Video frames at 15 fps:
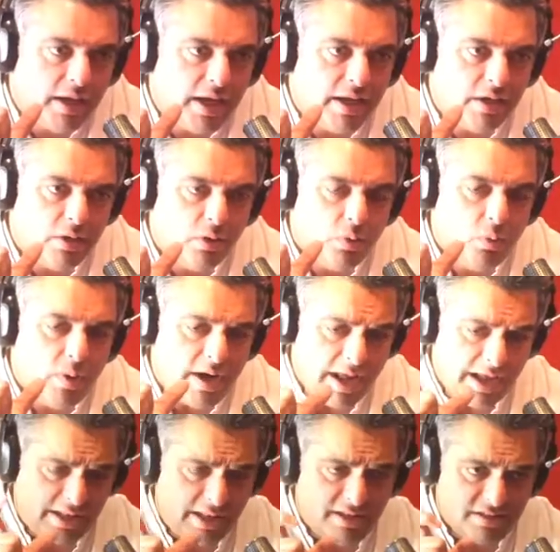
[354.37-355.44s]
And when
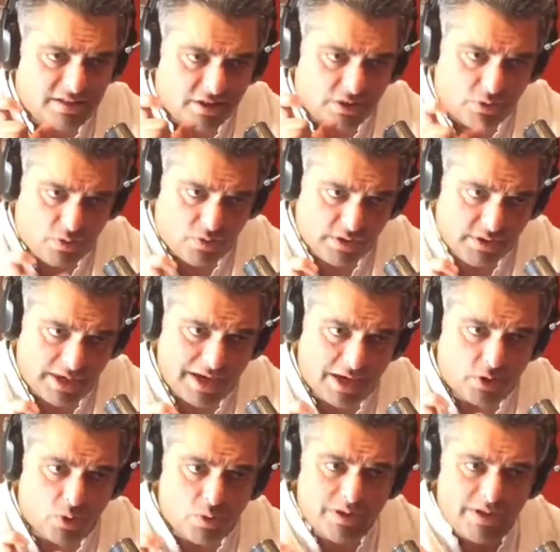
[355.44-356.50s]
I take this thought and I
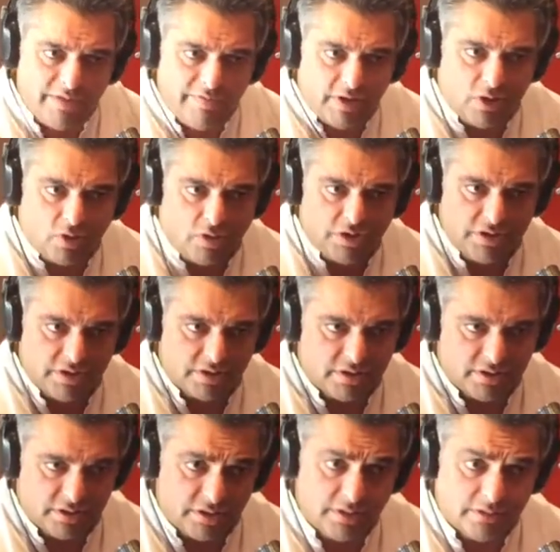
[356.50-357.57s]
don't give it
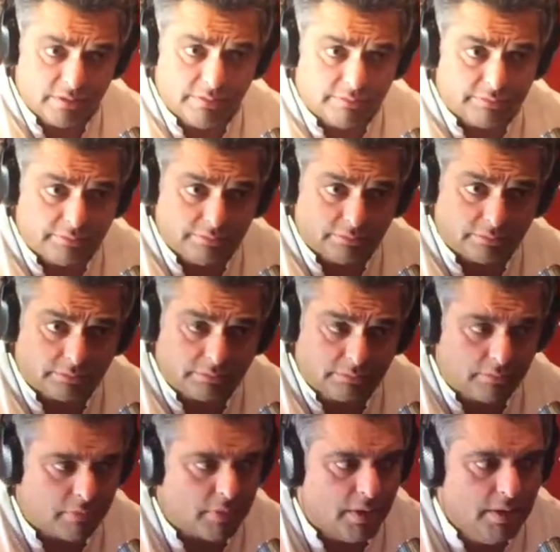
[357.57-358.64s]
consciousness,
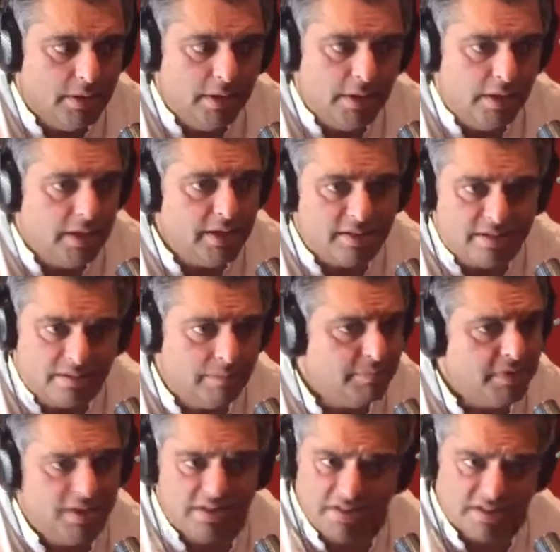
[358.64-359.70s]
it
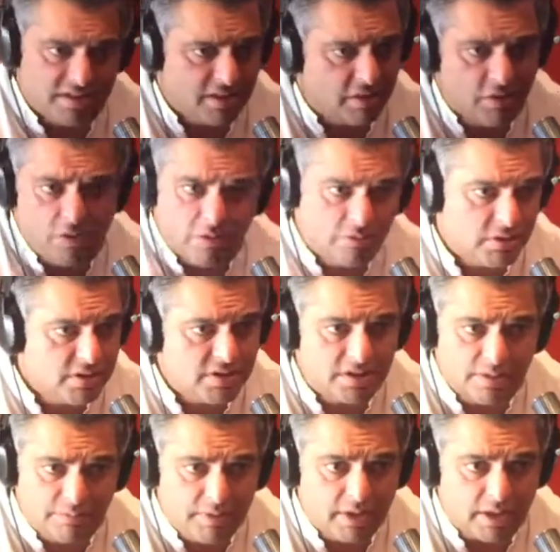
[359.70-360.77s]
simply is just a thought, it will
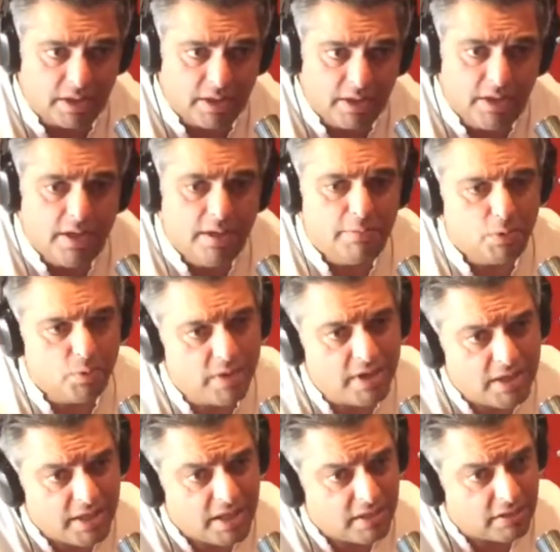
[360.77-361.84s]
disappear. But when I
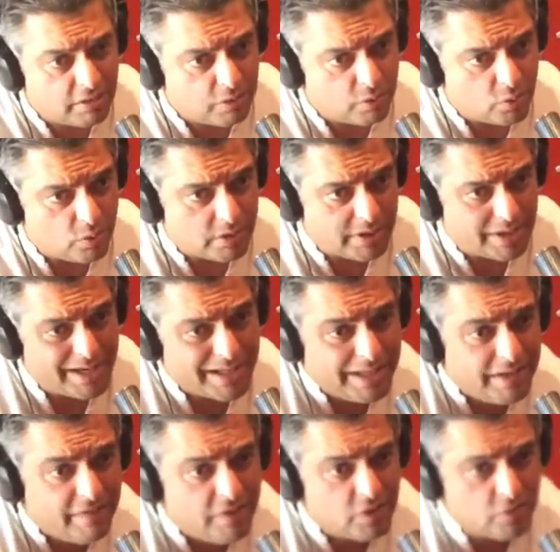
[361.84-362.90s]
take a thought and I
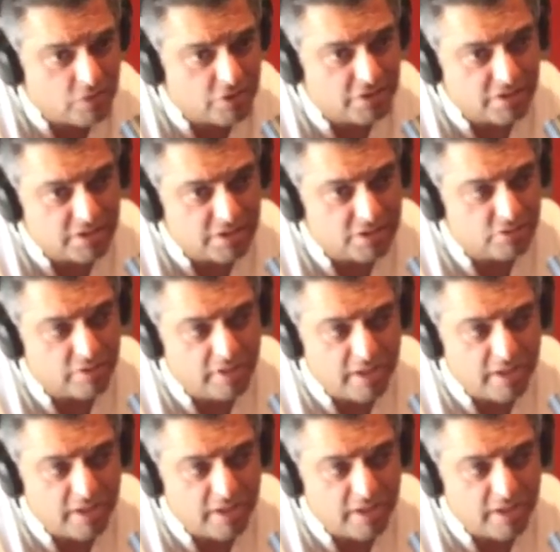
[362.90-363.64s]
give it consciousness, so